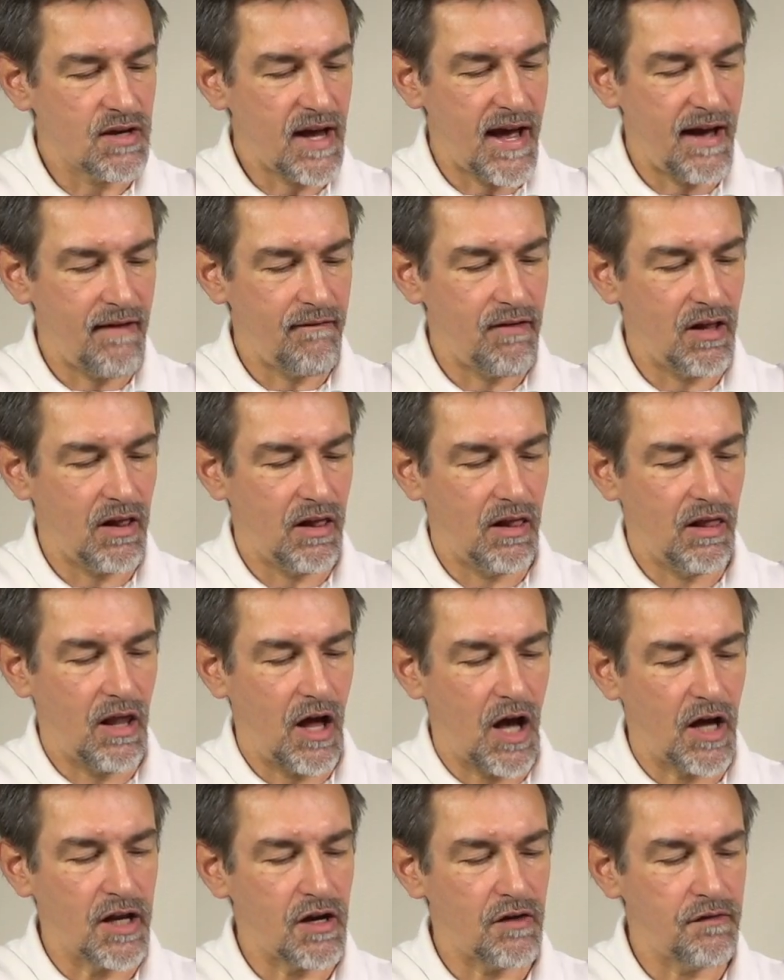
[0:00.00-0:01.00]
you have a
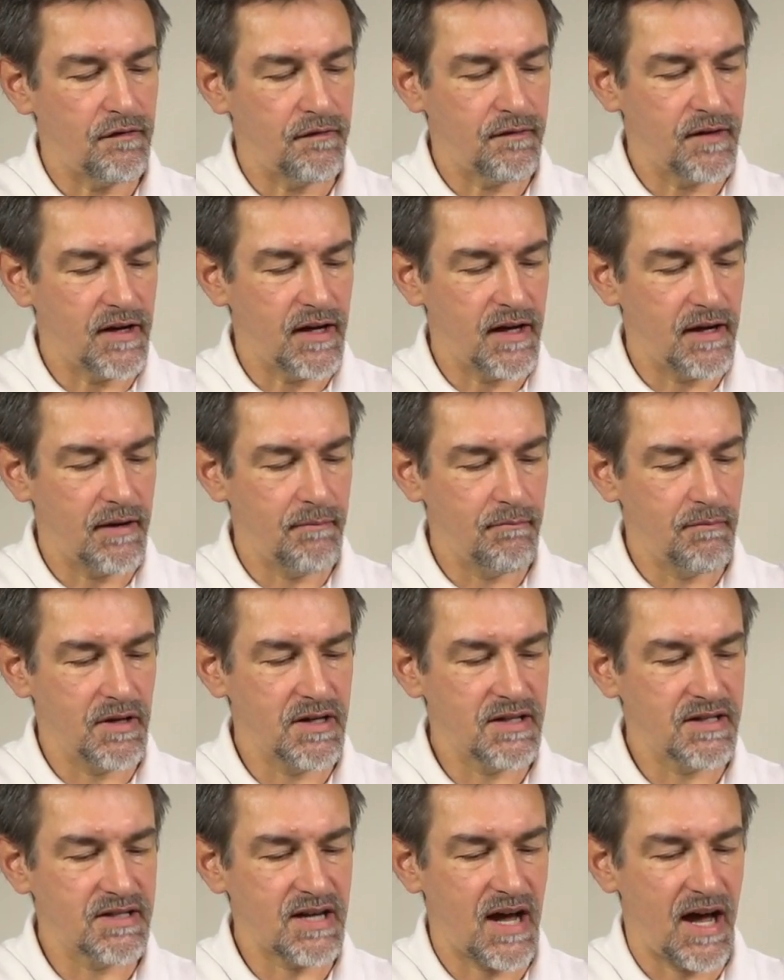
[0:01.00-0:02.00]
lot of
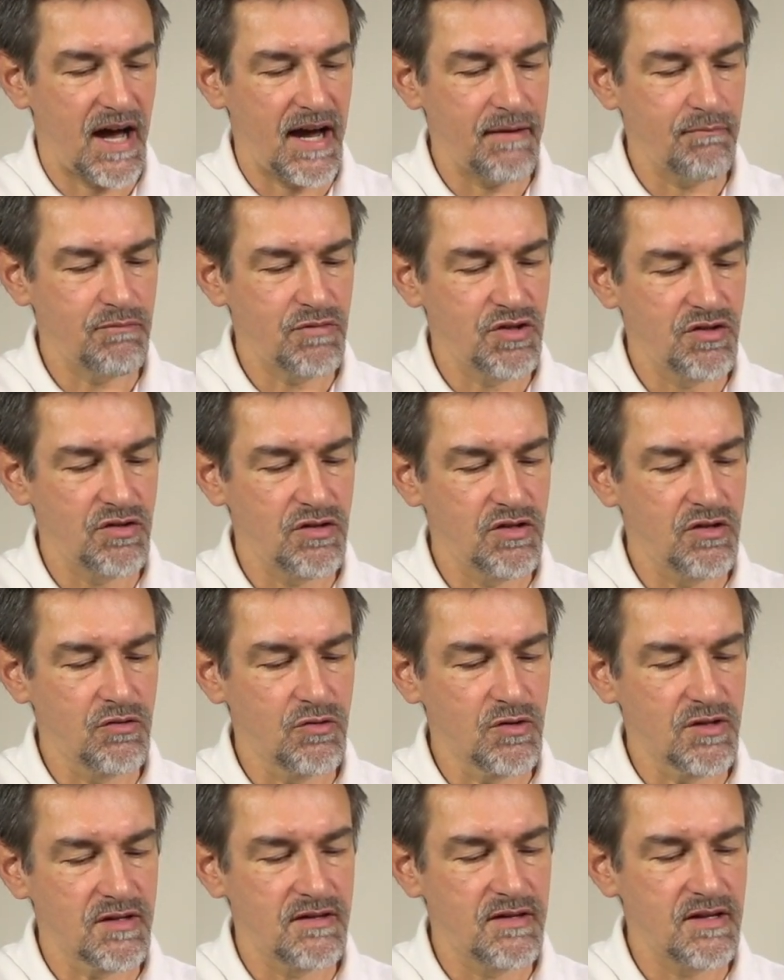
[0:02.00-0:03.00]
time to
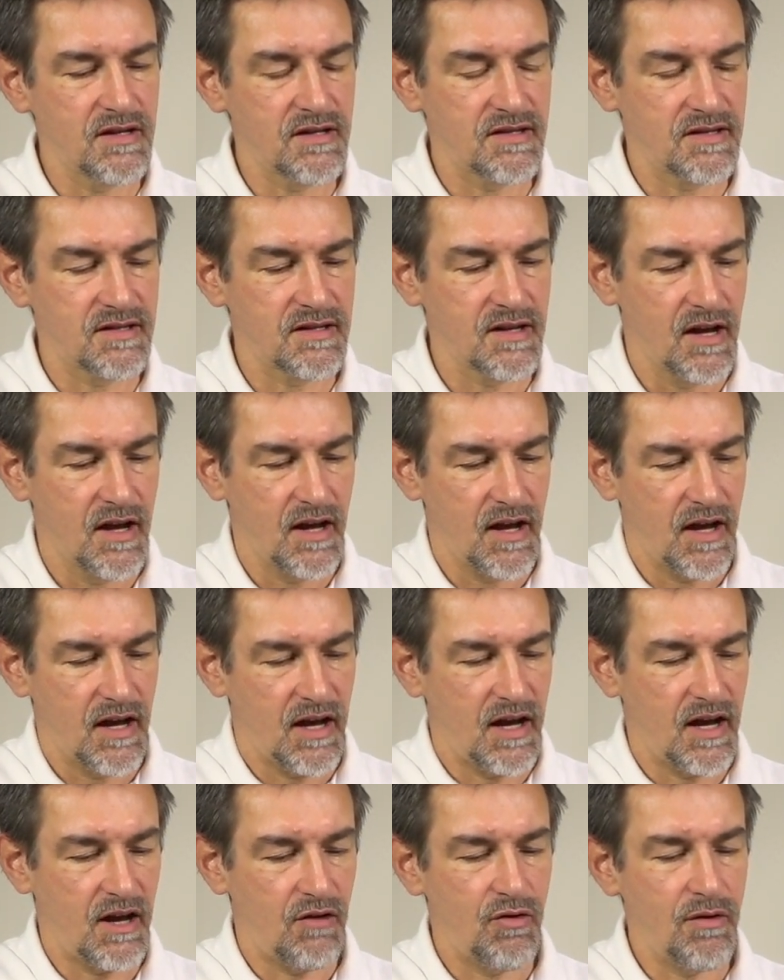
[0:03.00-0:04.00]
use this
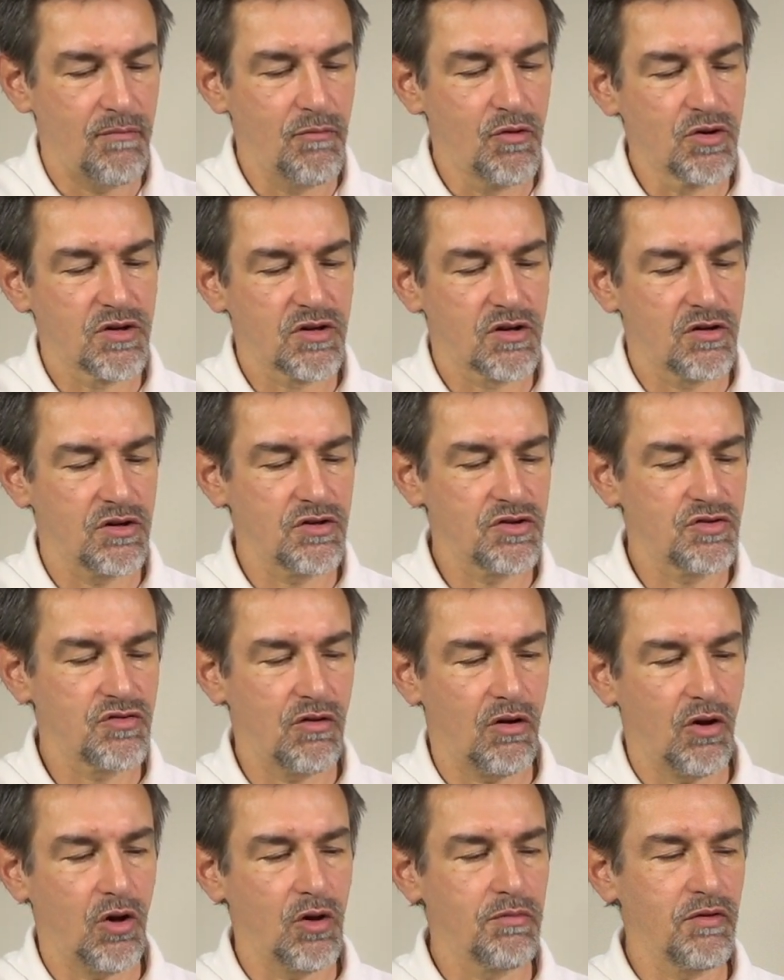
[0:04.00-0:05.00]
remote
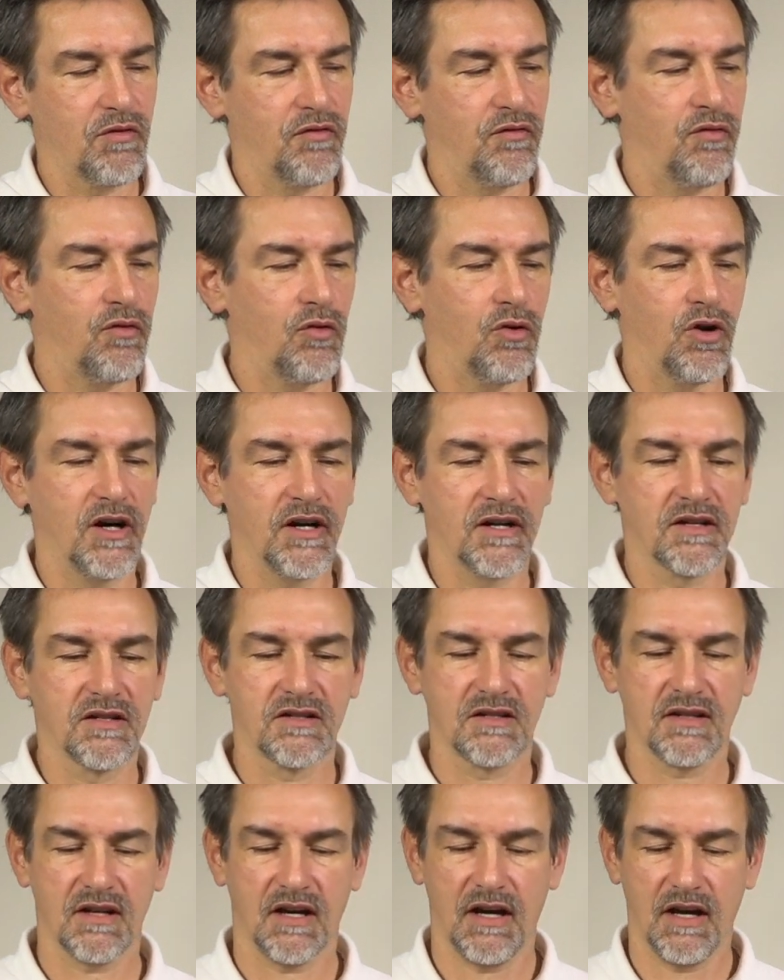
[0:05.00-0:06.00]
control before
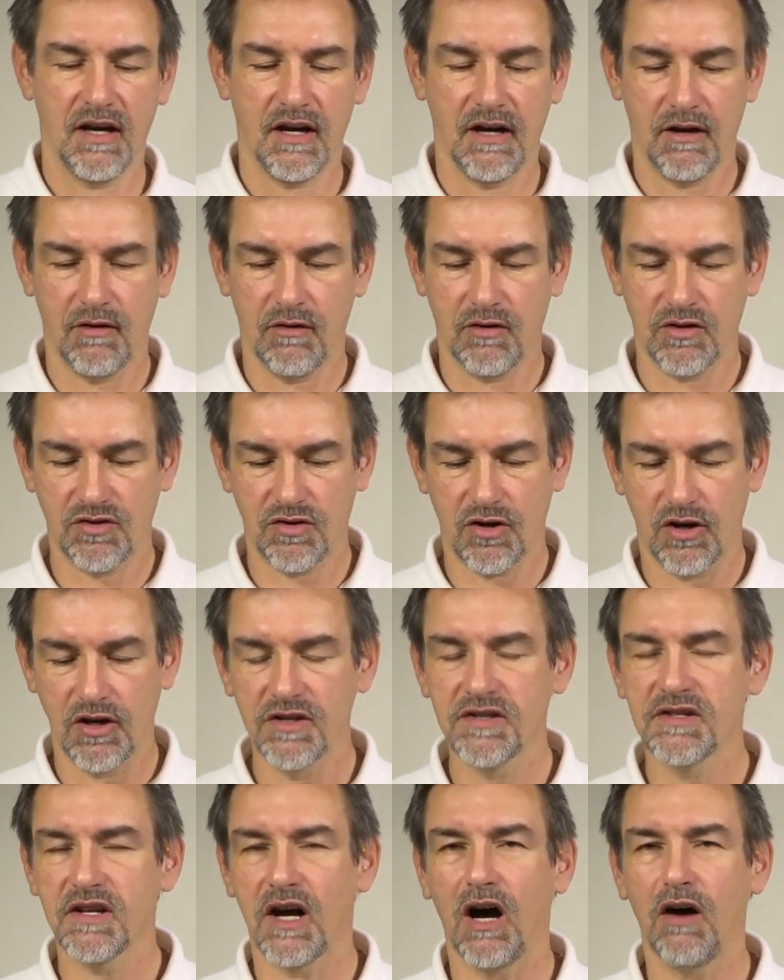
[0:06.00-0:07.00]
it
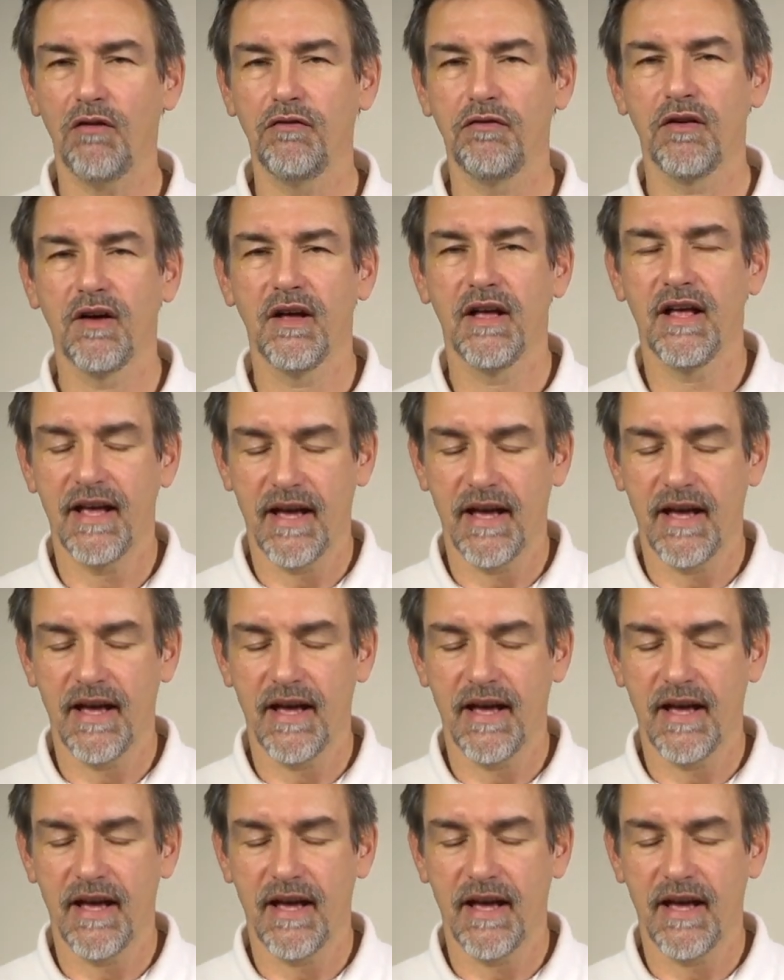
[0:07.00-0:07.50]
turns off.